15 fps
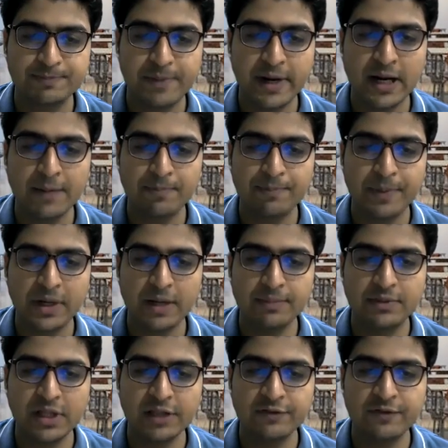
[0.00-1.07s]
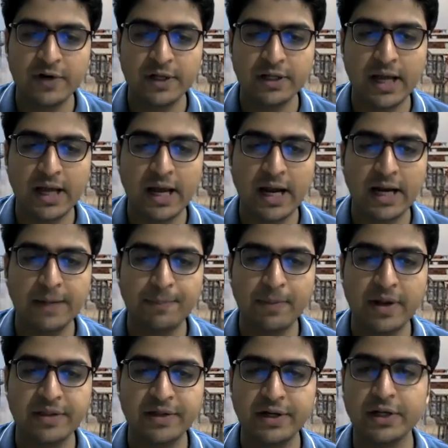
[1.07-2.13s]
pick up this one and
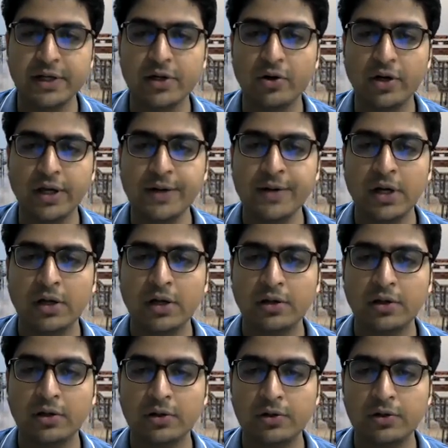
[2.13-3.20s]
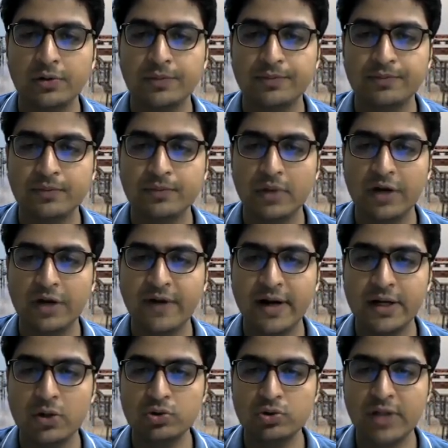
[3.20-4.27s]
place it here. Okay, so if I
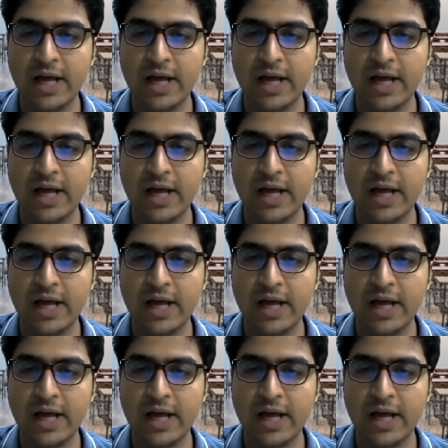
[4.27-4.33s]
do